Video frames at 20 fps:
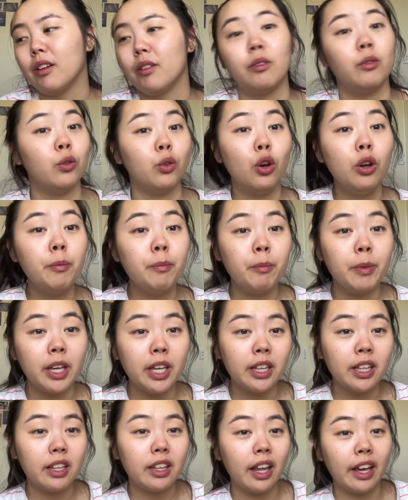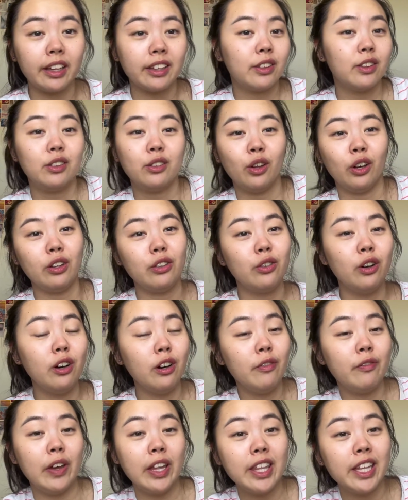No mean, like, not
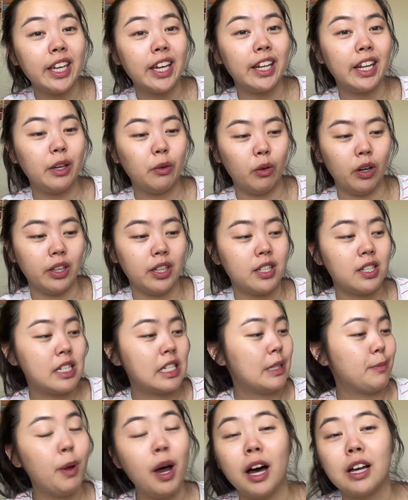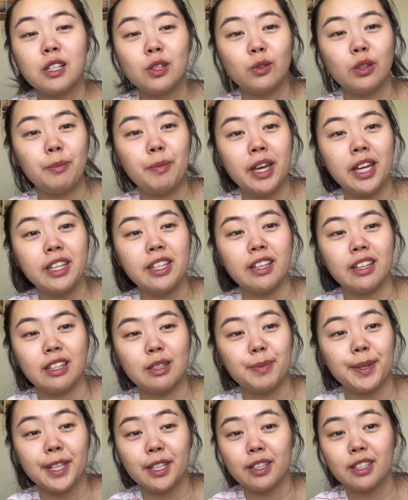offending anyone. This is just personal opinions
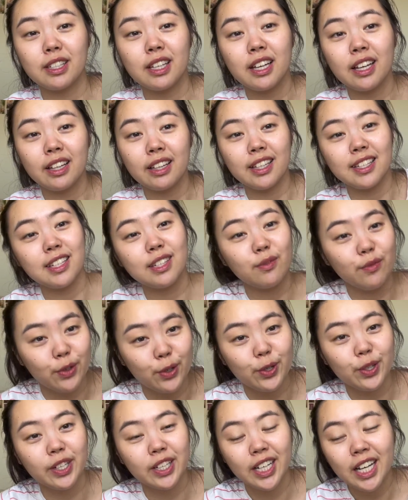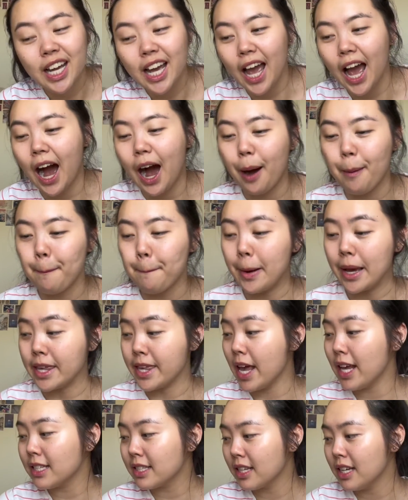because this is food. But
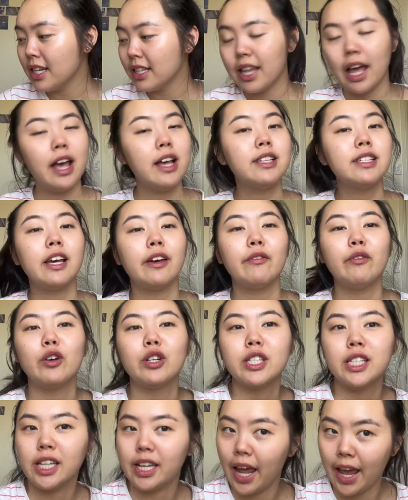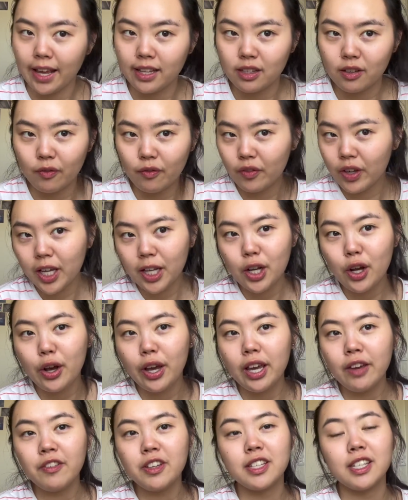yes, that is it for today's video.
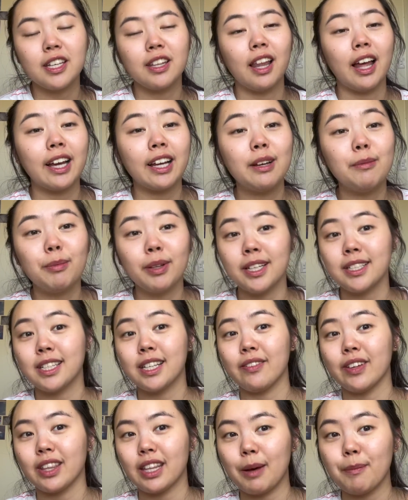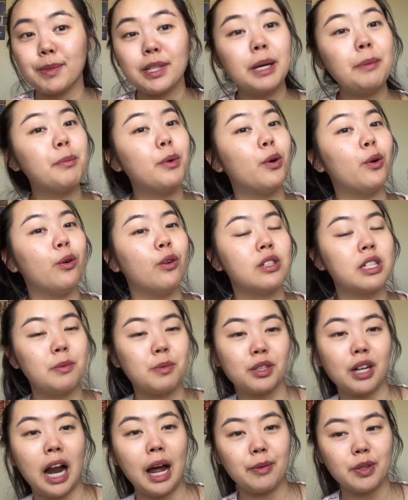If you did like it, please give a thumbs up or
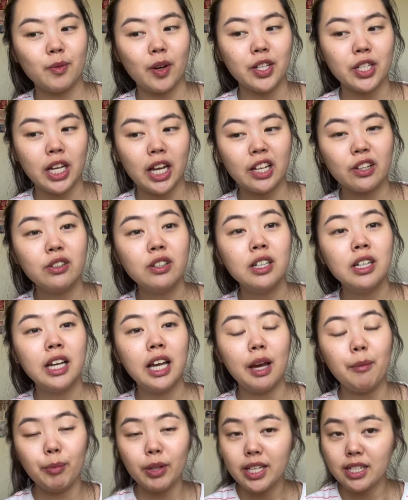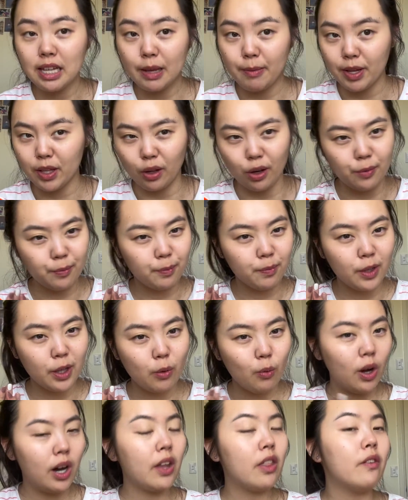subscribe to my channel, and please let me know
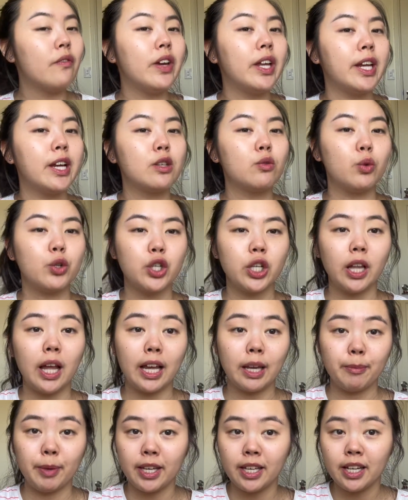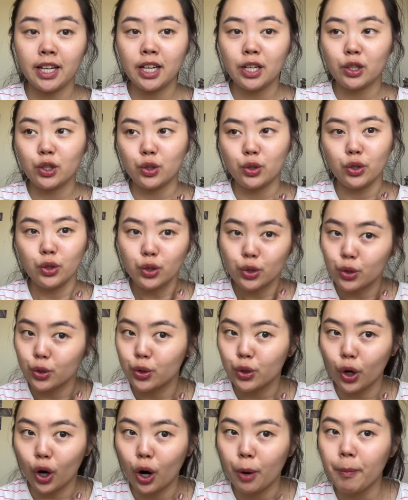what other videos would you like me to
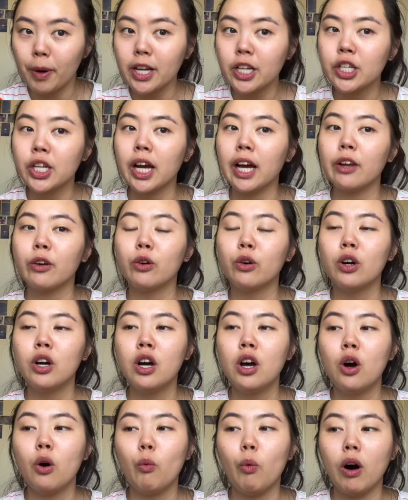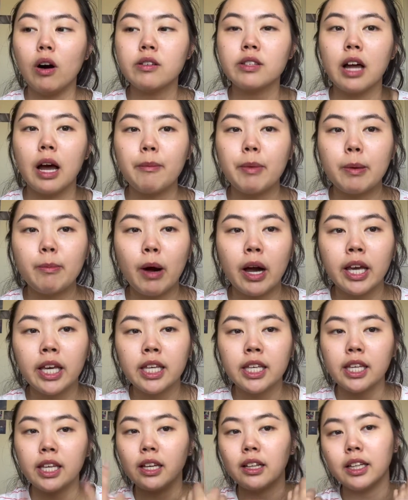do on my channel whilst I'm in my
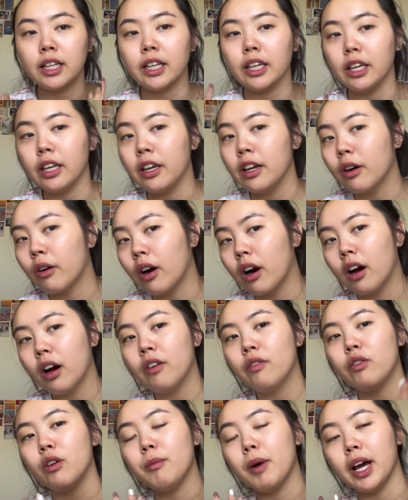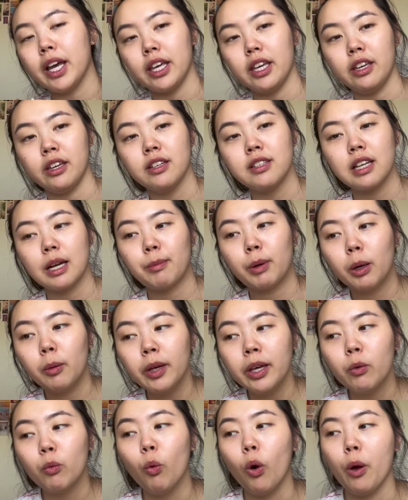healing era for my ears. I
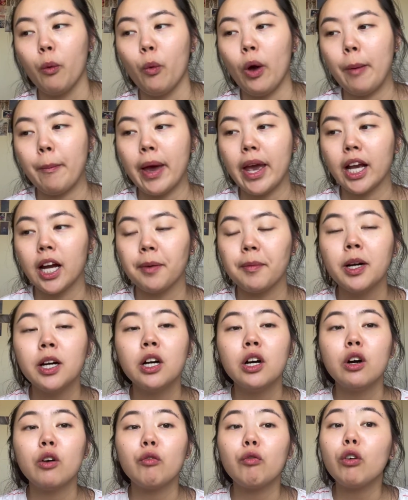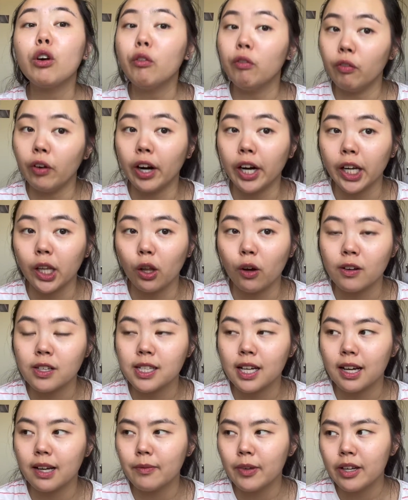probably won't wear makeup for a very long
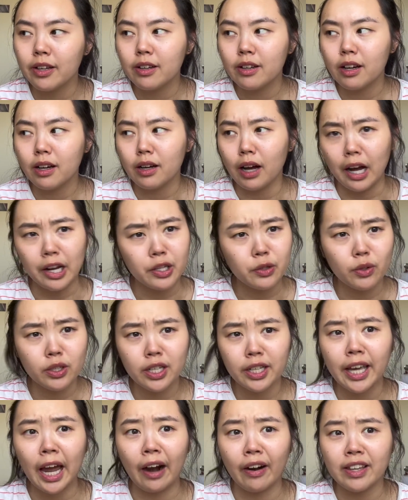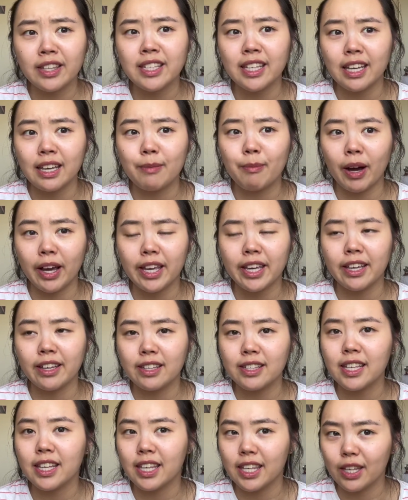time. I just want to guarantee my ears
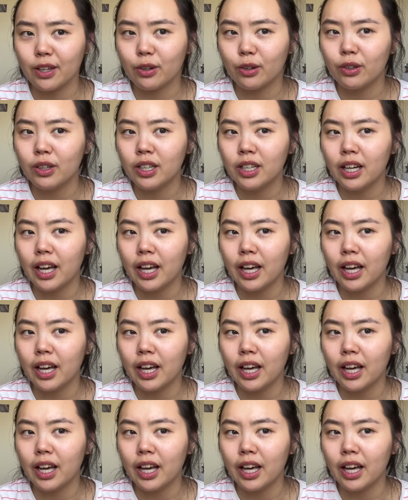heal.